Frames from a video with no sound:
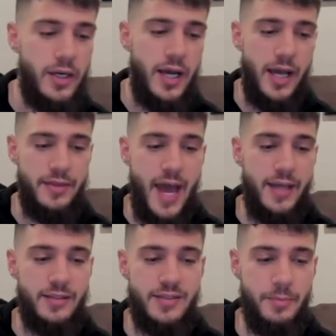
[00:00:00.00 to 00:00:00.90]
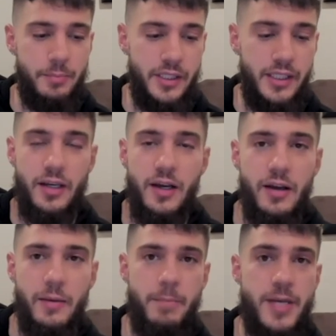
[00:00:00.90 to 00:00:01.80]
And that is simply
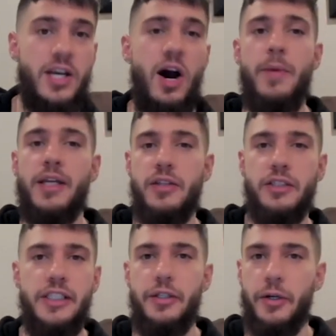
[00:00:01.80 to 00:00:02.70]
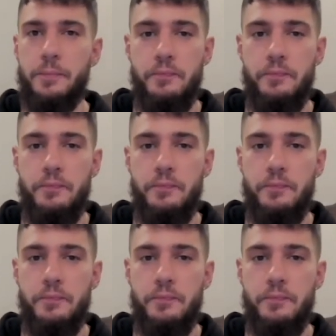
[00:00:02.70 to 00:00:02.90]
becoming the leader.